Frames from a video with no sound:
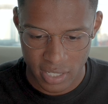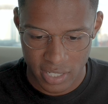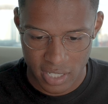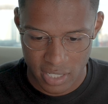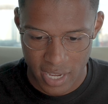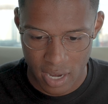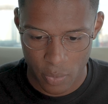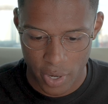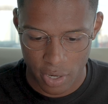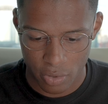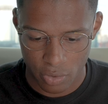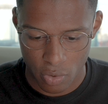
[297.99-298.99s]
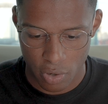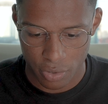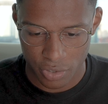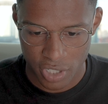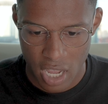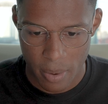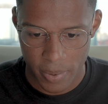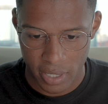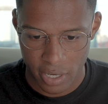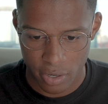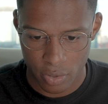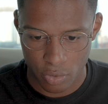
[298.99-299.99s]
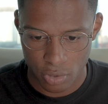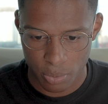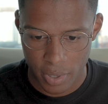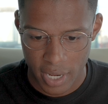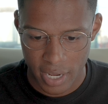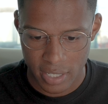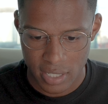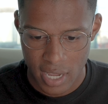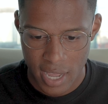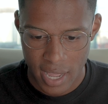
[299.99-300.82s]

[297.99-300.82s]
And this is kind of where you'll do all your shopping here in Cool Springs.